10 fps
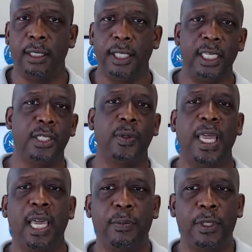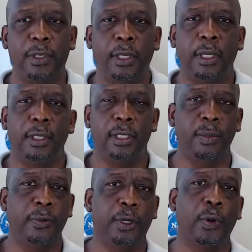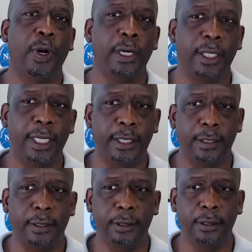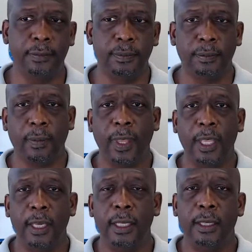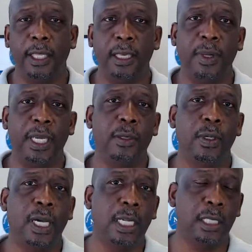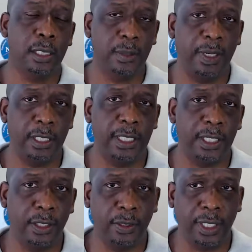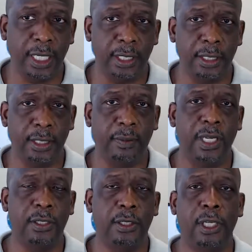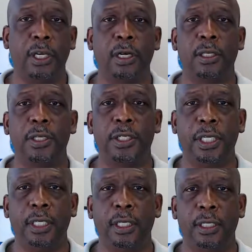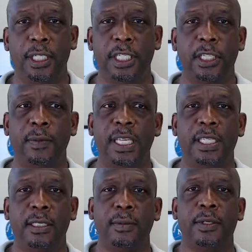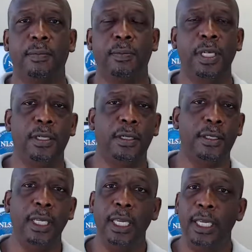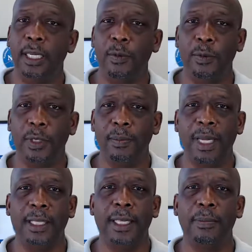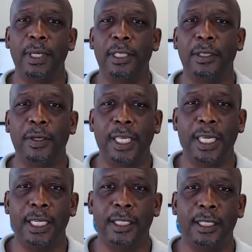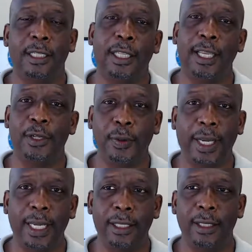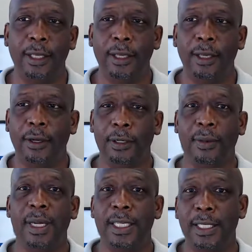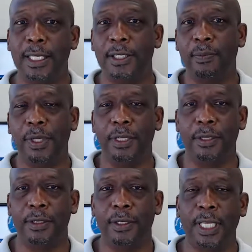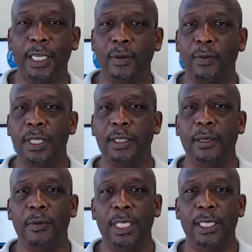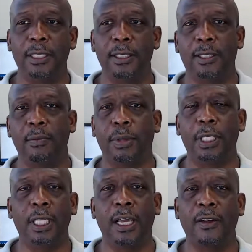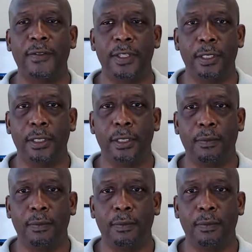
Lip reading: Things do happen, so it may require that there too. They may do other inspections at your location to make sure they are legit. Just you might send them some pictures. It really might not be the location that you're at, or they might see some pictures thinking one thing when they get this completely opposite.